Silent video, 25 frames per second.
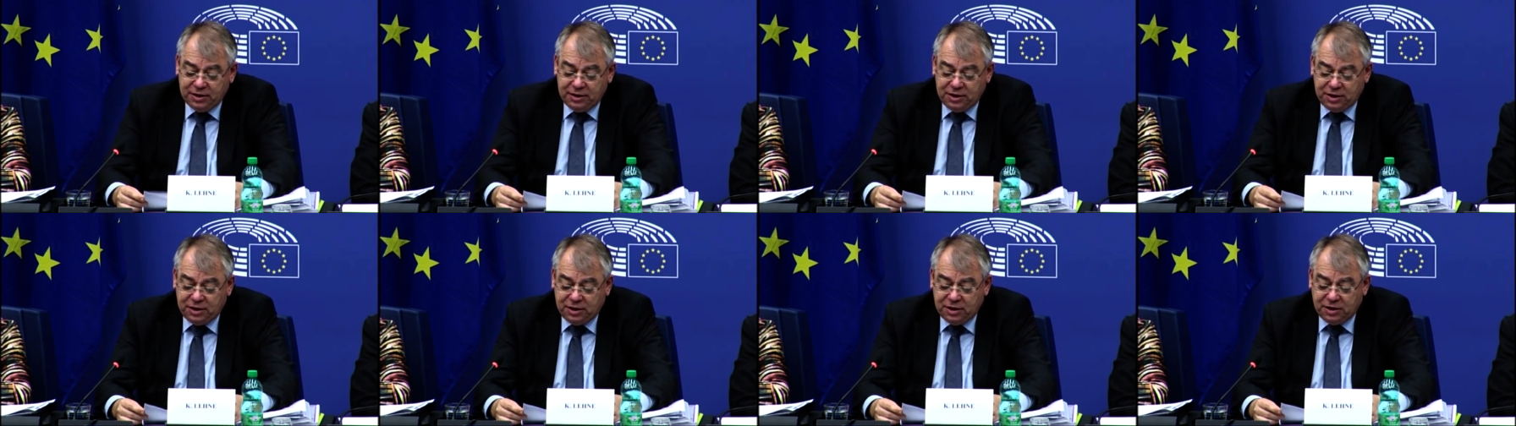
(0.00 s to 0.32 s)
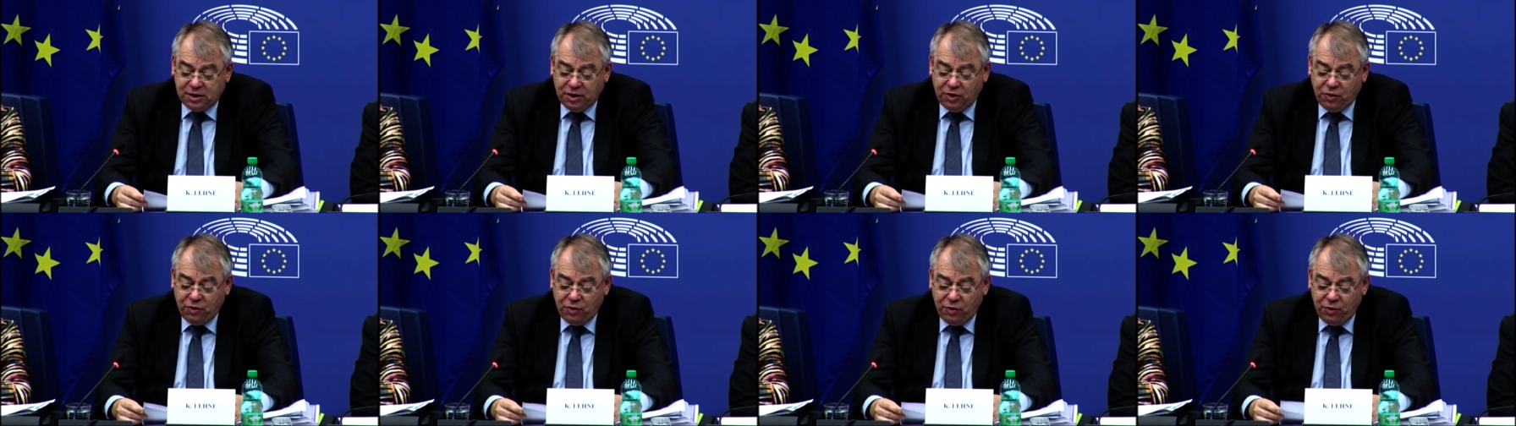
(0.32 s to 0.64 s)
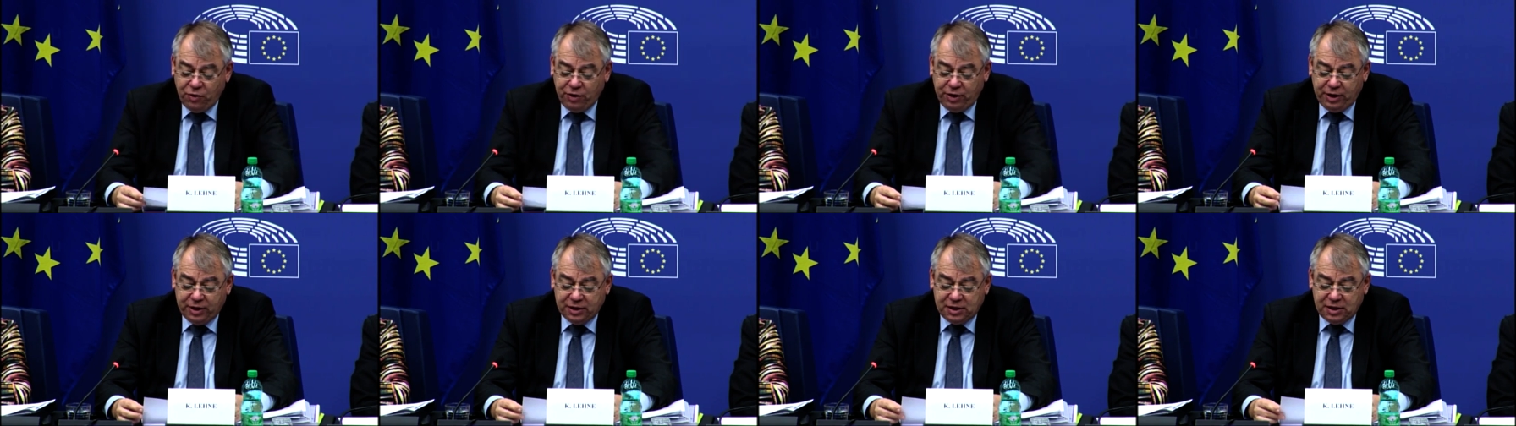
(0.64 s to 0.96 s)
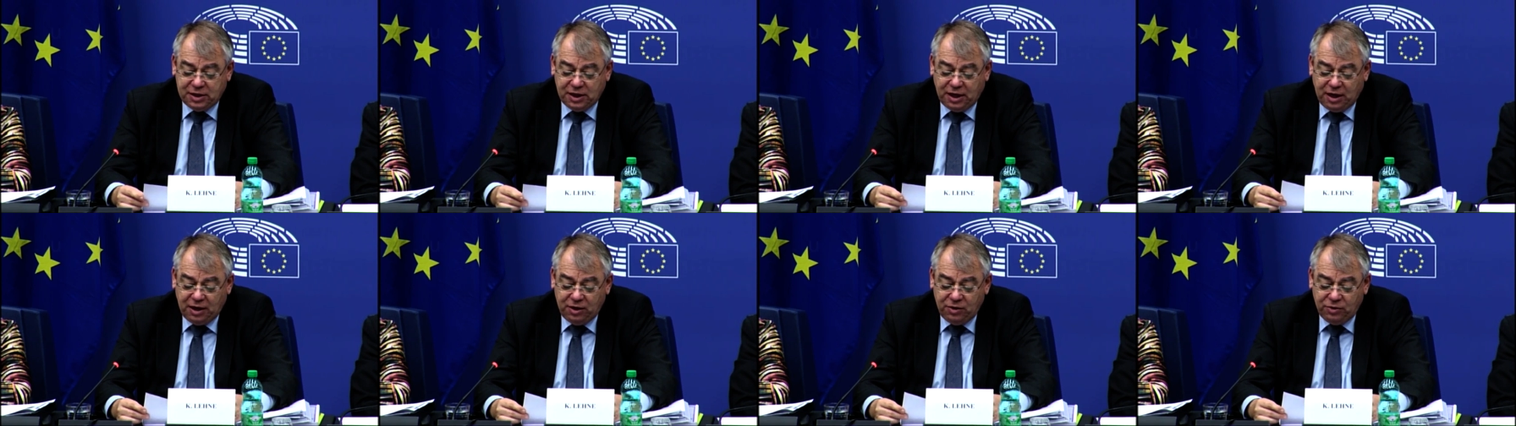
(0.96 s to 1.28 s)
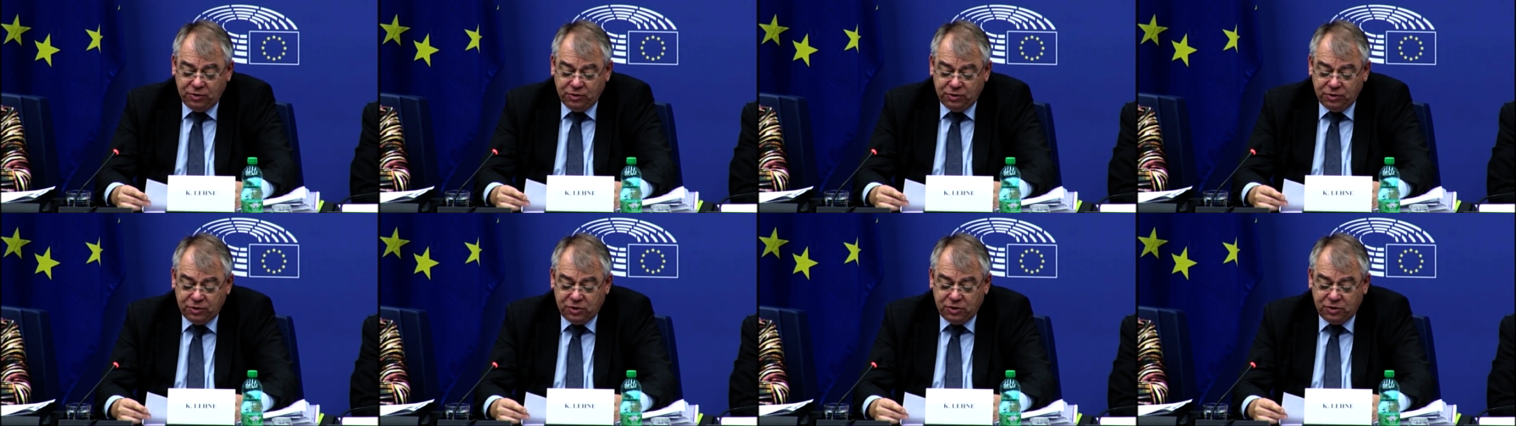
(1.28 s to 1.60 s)
the multi-annual
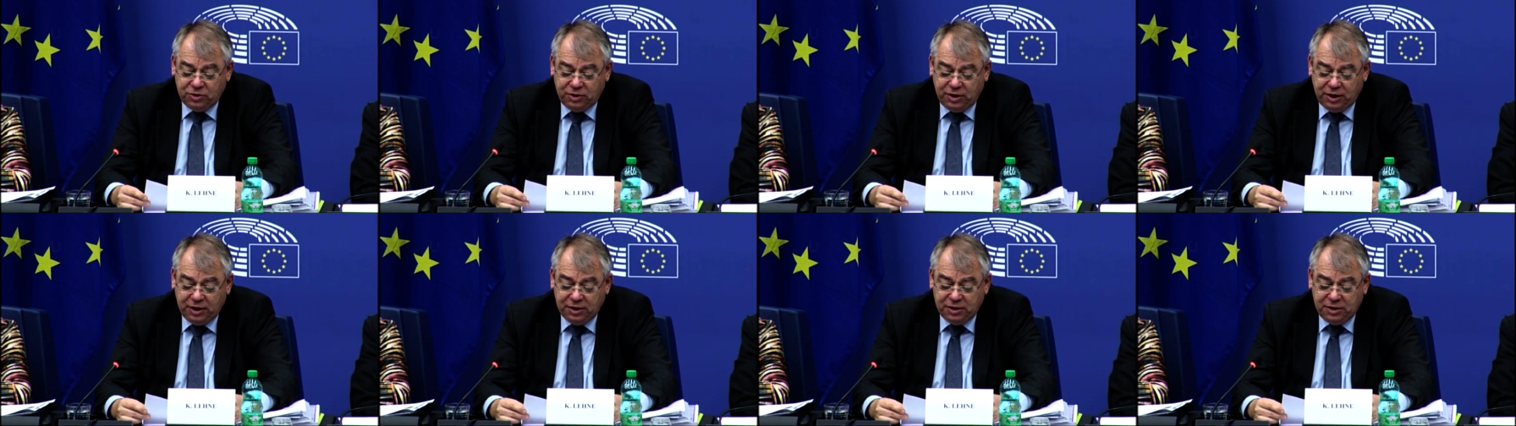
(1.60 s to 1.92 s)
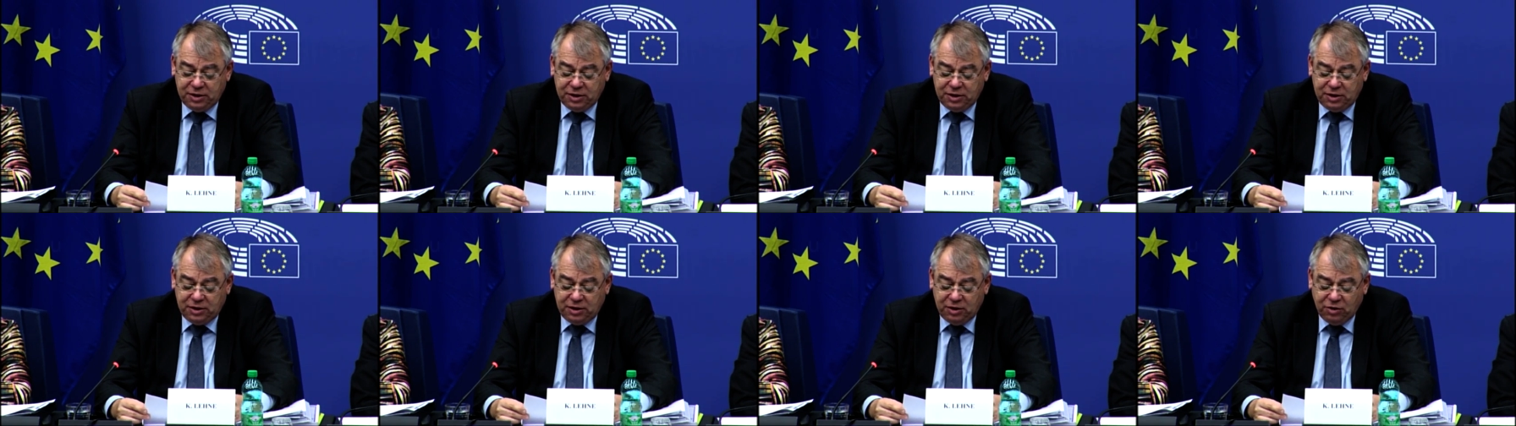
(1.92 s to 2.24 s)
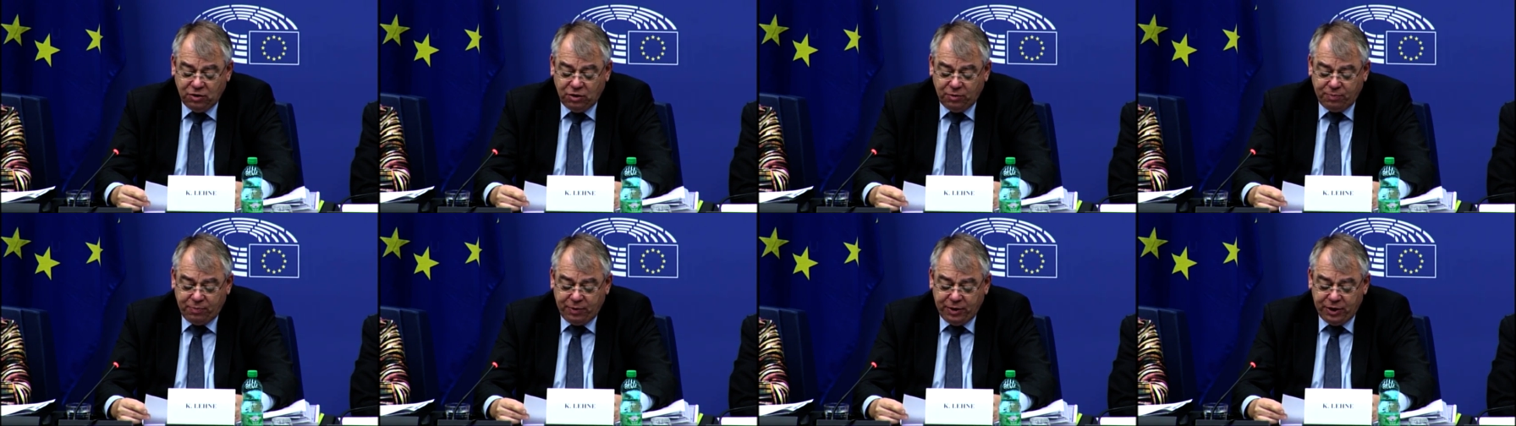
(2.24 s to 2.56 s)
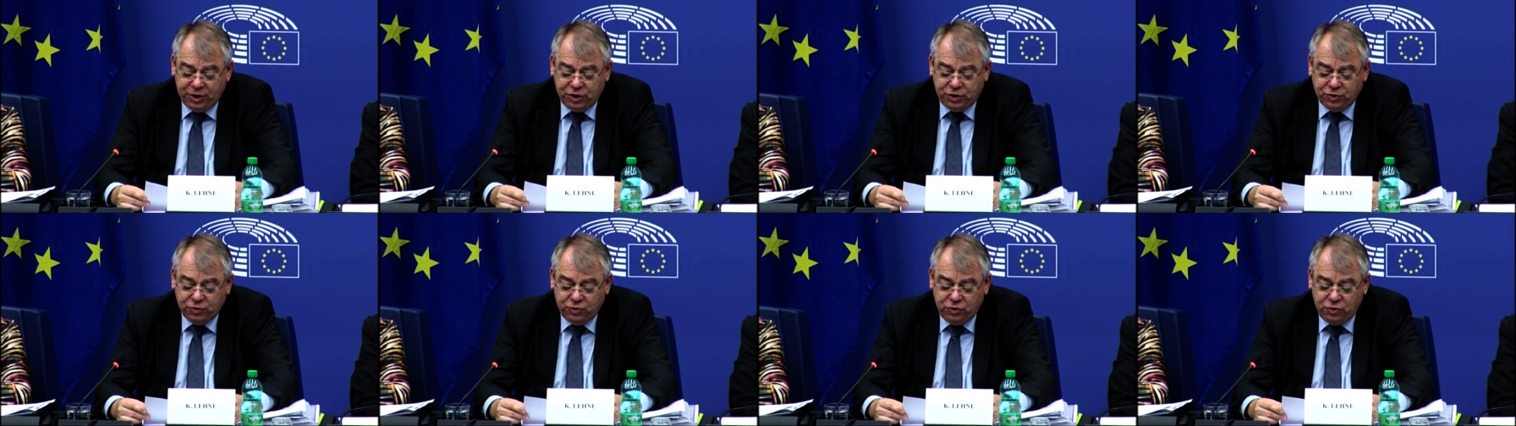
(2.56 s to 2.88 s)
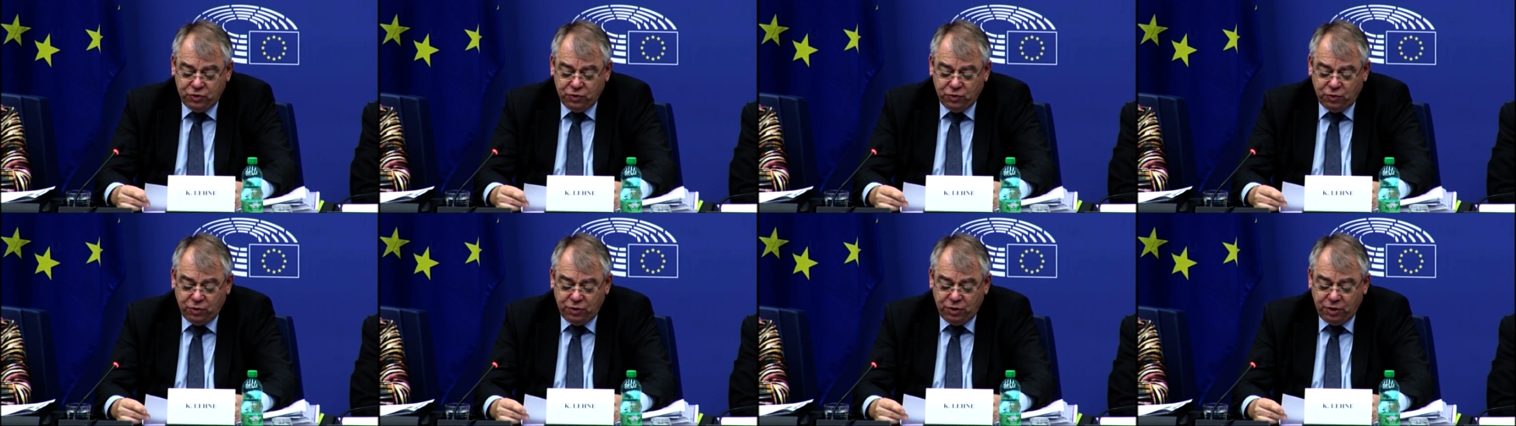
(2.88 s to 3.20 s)
financial uh, framework. At the same
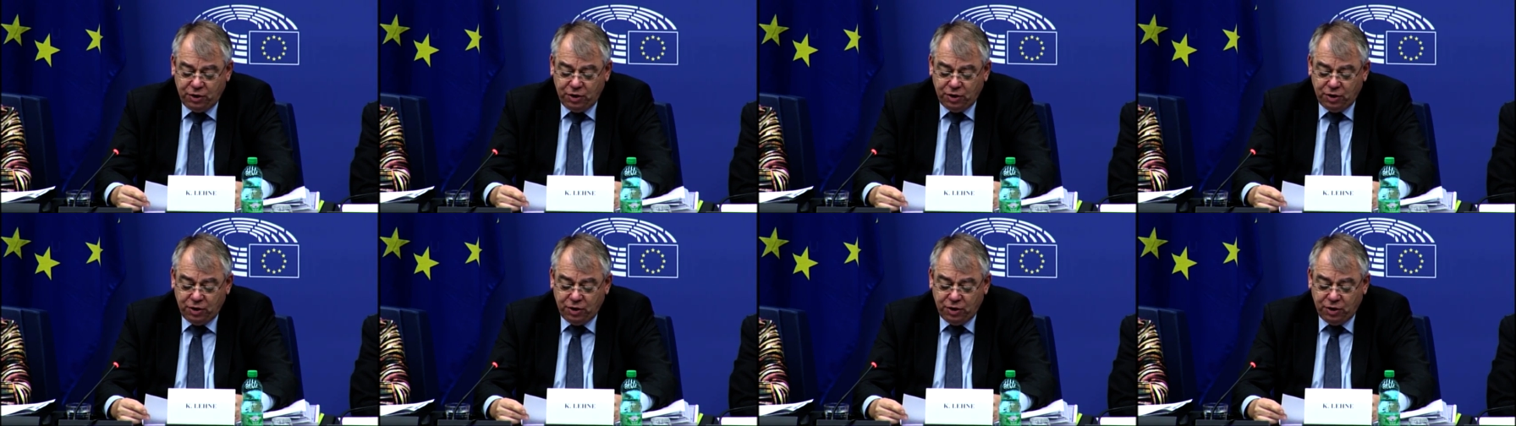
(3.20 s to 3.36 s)
time,